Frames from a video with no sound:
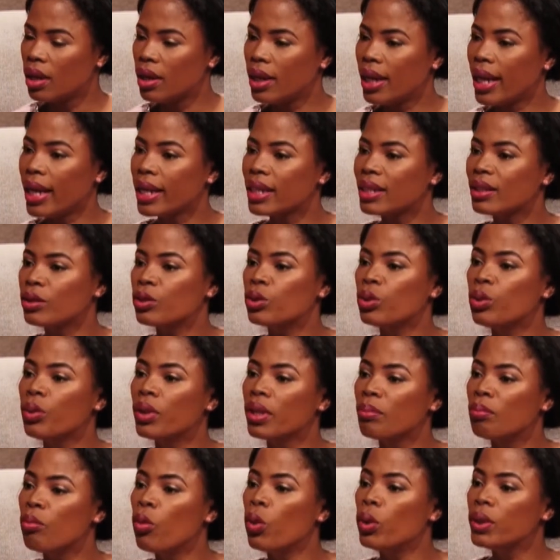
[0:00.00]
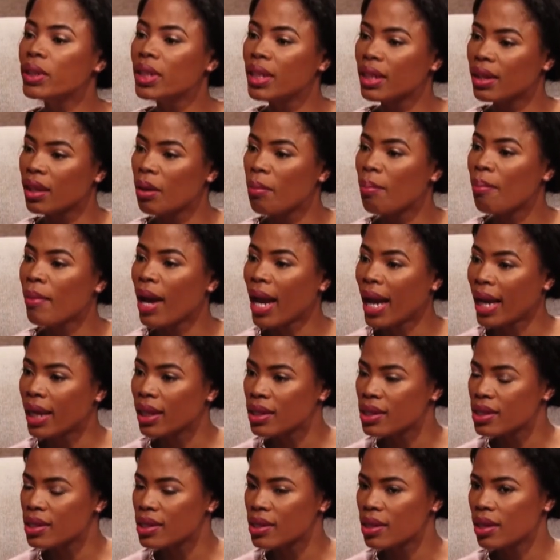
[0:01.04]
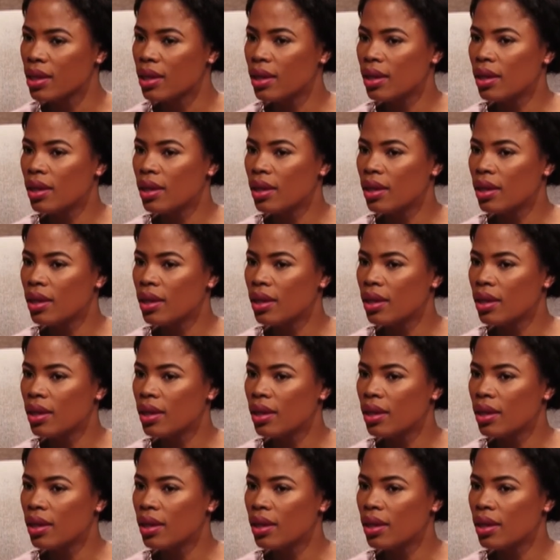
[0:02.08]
like doing mostly the mines.